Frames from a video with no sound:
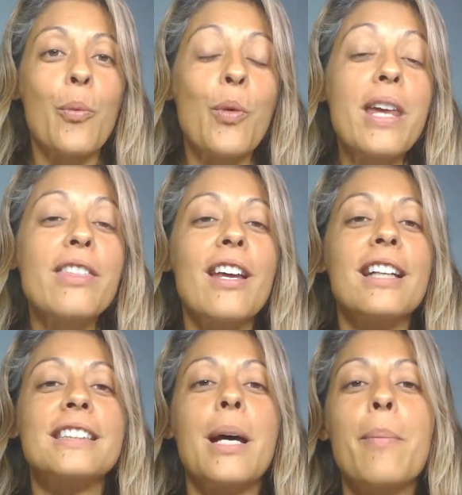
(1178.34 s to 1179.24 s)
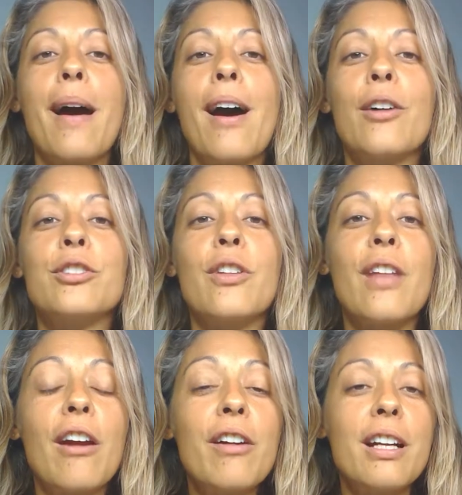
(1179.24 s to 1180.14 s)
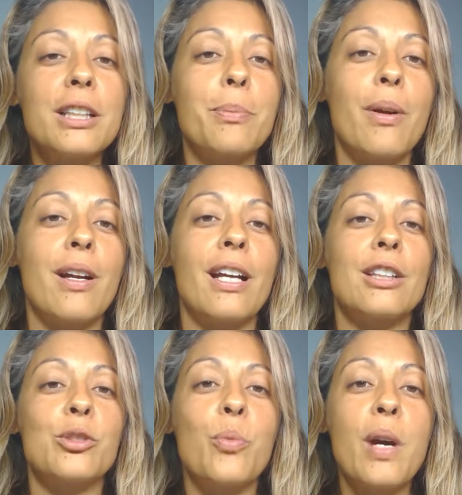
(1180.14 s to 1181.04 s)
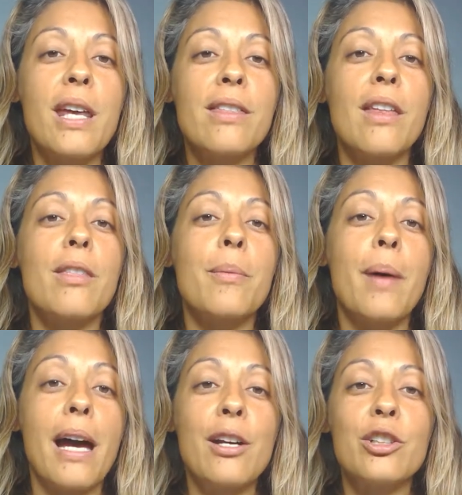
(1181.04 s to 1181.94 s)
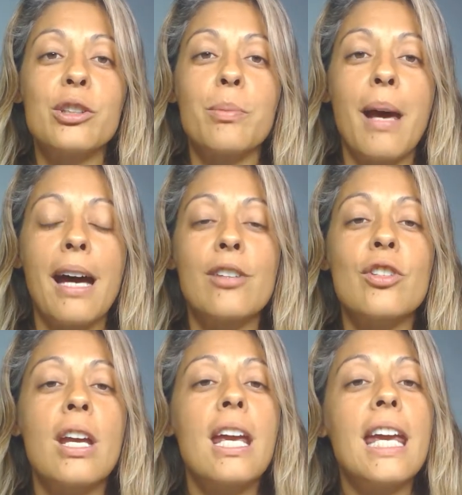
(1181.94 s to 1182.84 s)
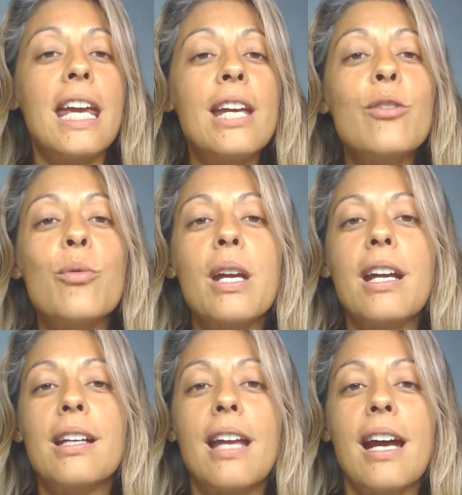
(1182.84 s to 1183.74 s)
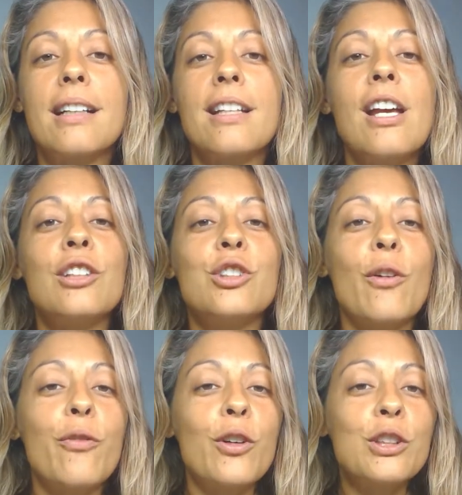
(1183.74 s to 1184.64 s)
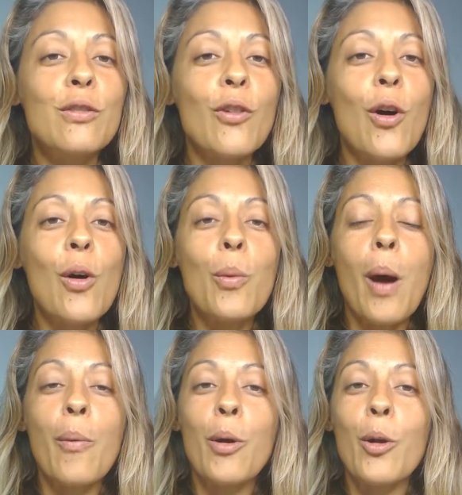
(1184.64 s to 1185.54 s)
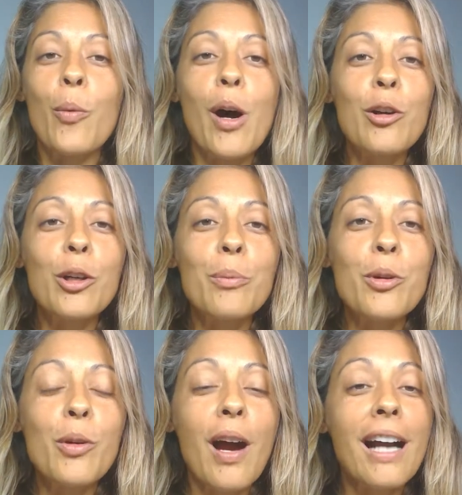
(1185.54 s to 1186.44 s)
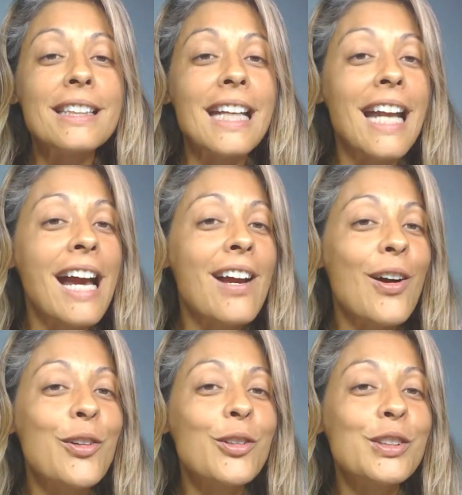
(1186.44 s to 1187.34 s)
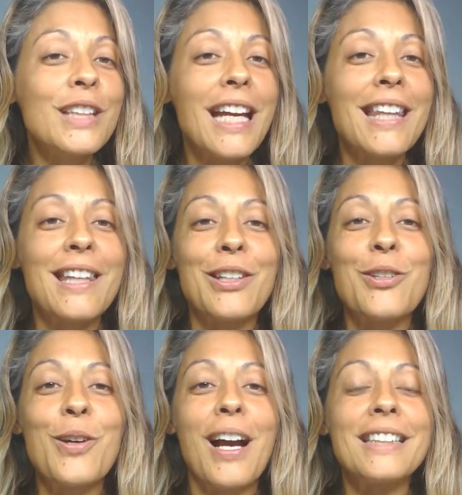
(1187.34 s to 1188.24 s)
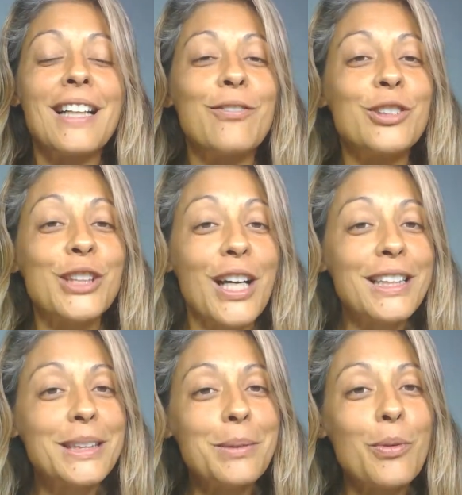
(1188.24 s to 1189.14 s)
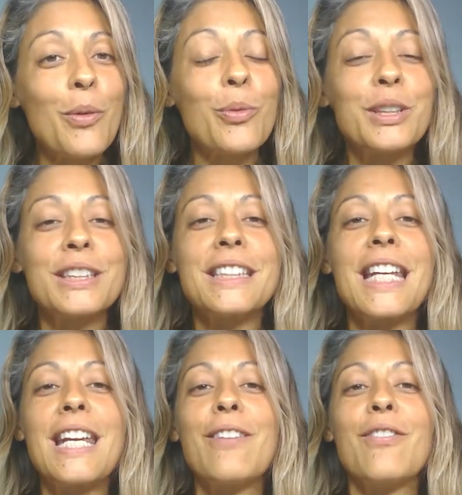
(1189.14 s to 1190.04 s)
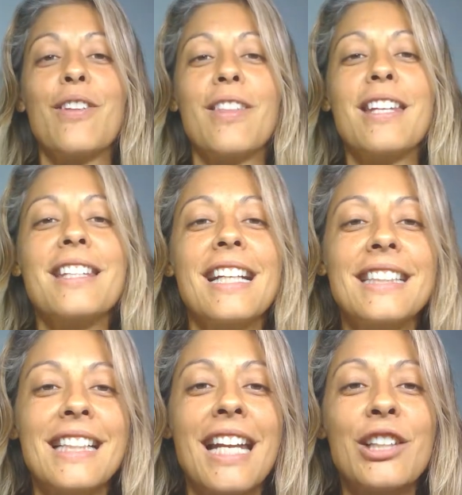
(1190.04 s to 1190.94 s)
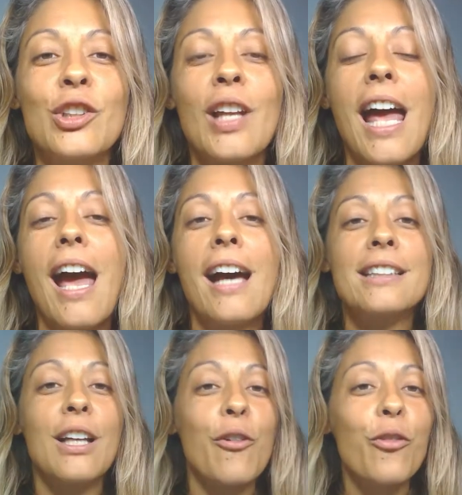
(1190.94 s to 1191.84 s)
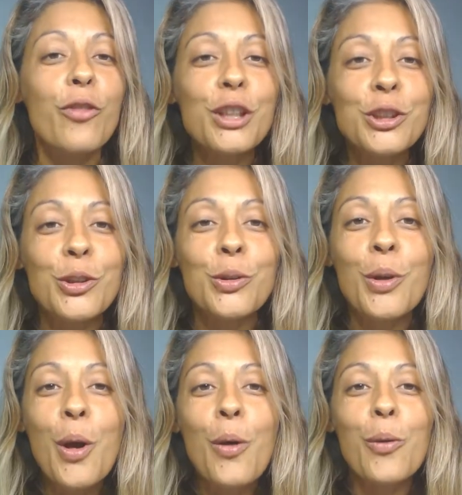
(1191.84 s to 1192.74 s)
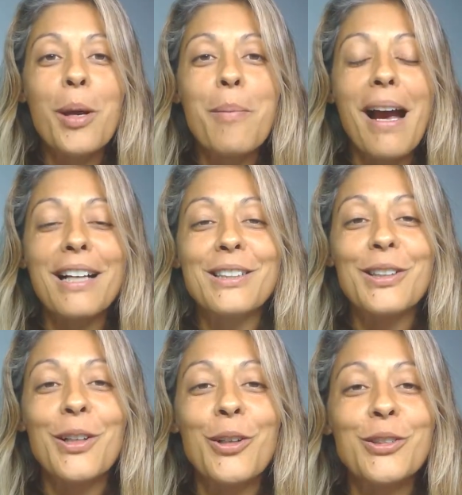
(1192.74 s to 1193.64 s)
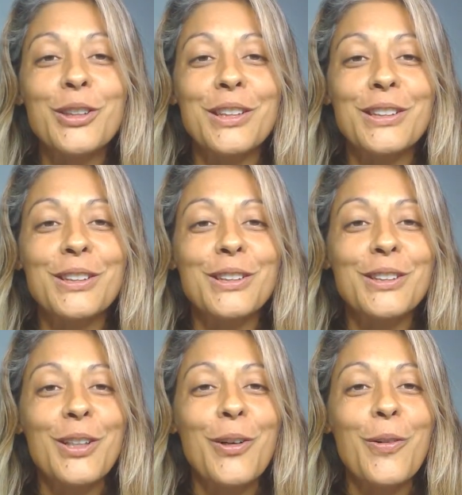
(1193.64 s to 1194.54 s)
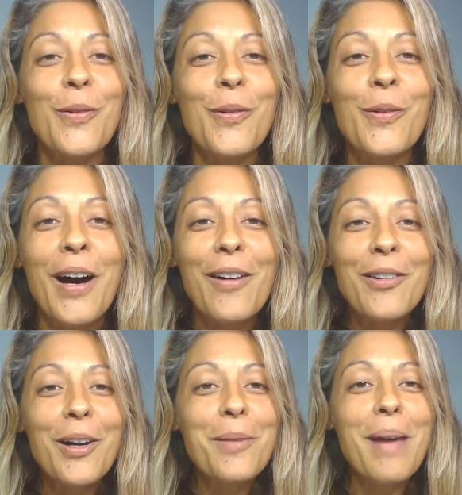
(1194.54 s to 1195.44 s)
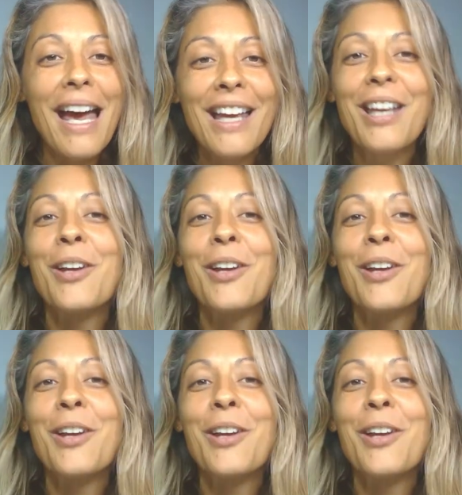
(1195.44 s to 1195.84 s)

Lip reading: with us about their experience with the buyer's match in Reconnect. So first of all, I want to welcome you guys, and I understand that you guys have just received the designation as official REMAX coaches. So welcome and